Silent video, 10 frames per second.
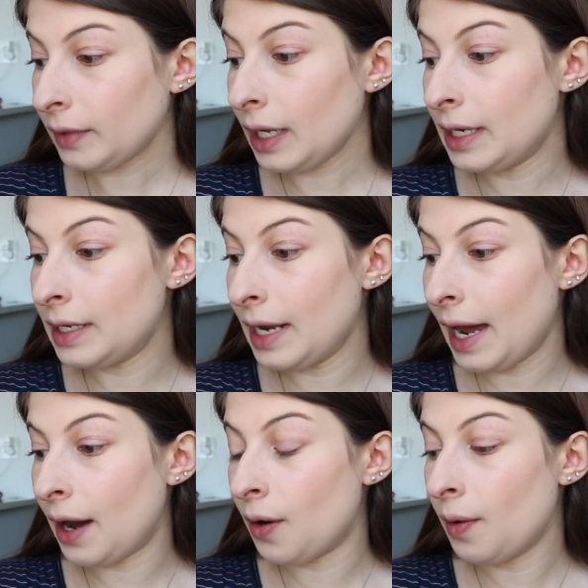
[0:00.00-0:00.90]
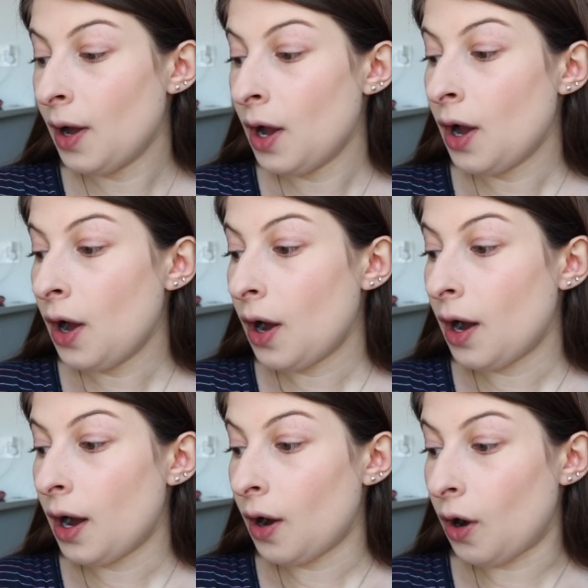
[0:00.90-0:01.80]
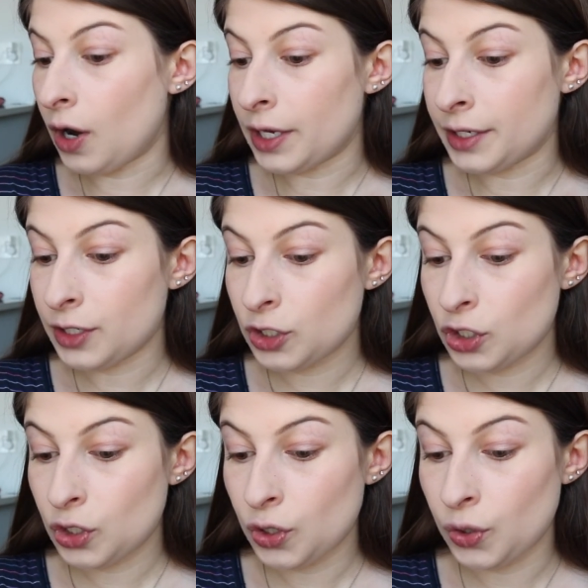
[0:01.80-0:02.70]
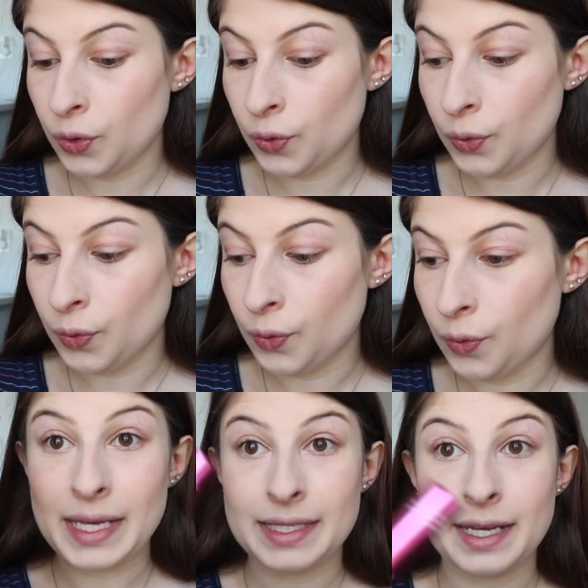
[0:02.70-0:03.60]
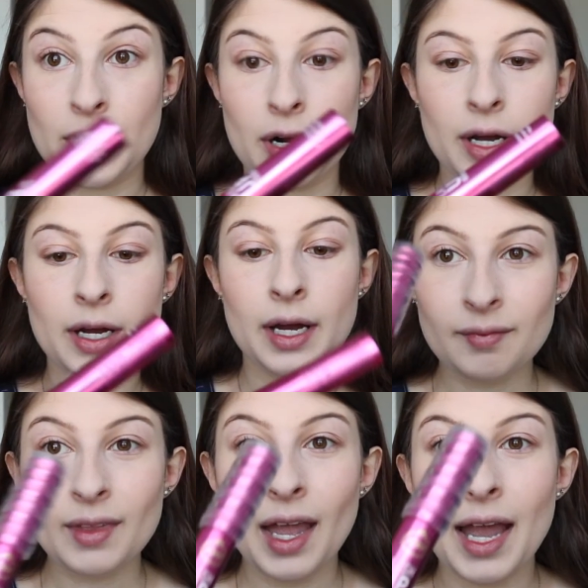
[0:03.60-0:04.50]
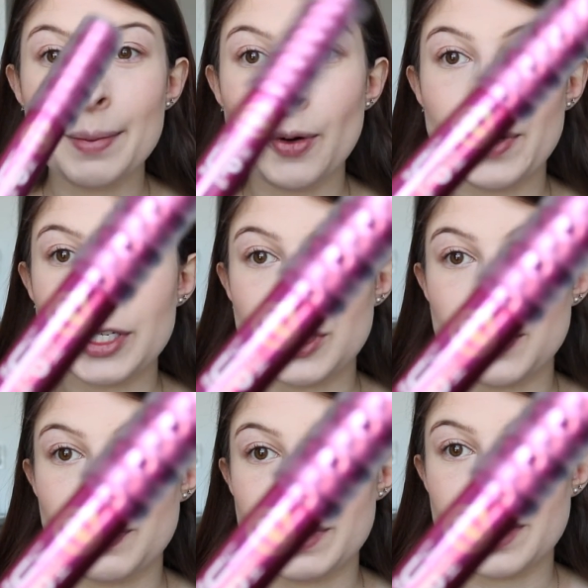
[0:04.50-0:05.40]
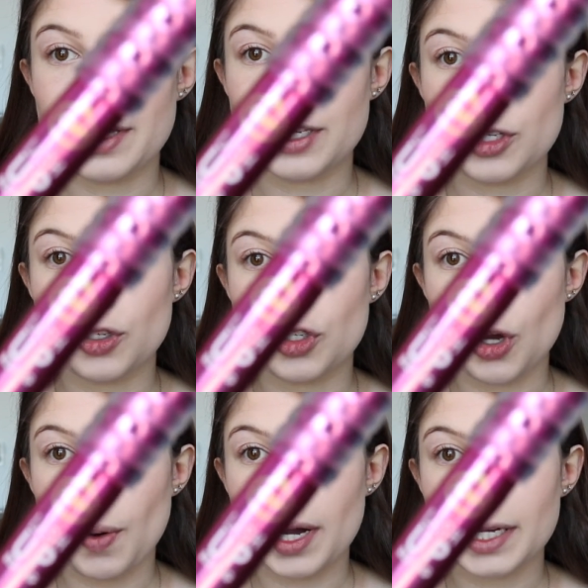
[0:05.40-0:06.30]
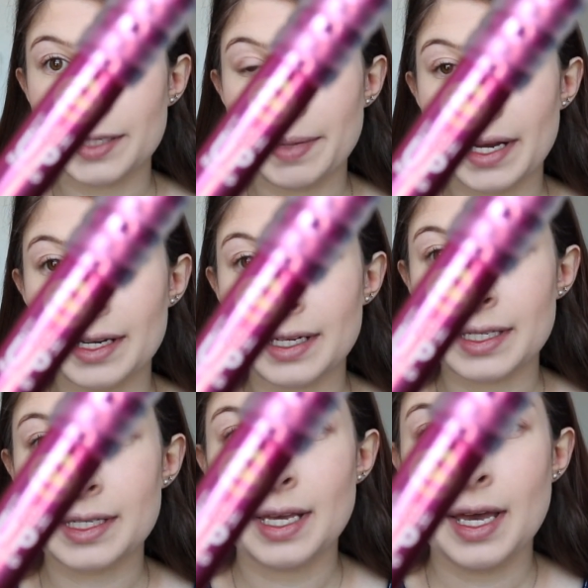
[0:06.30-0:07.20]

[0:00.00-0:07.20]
Now on to mascara. I'm going to use this Joah Cosmetics